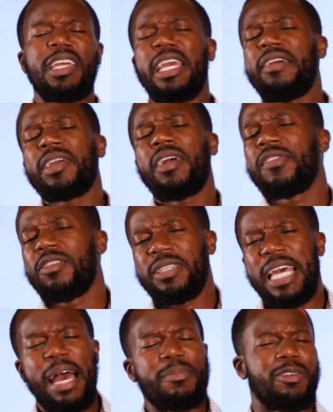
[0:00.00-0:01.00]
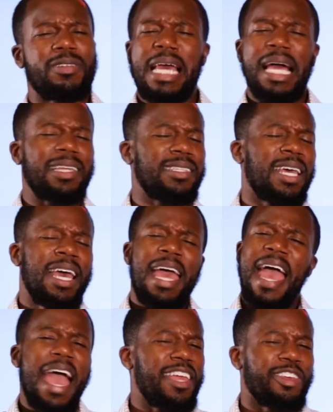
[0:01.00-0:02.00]
Giving of your time, your talents,
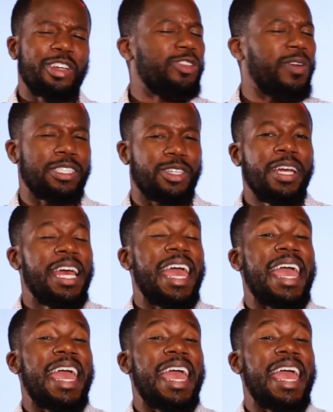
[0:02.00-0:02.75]
and your treasure.